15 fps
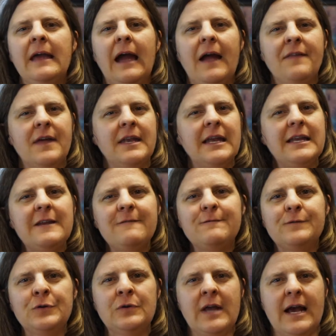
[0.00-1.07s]
And then any
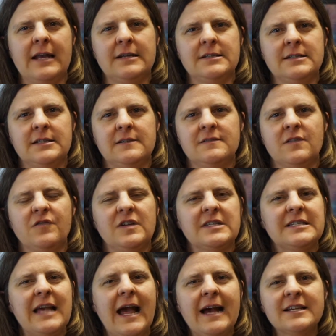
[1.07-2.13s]
food additives, if
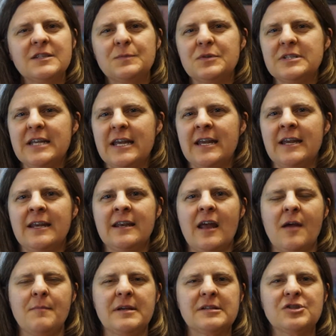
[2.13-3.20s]
it's aspartame,
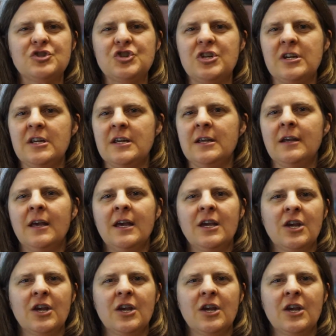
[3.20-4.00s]
MSG,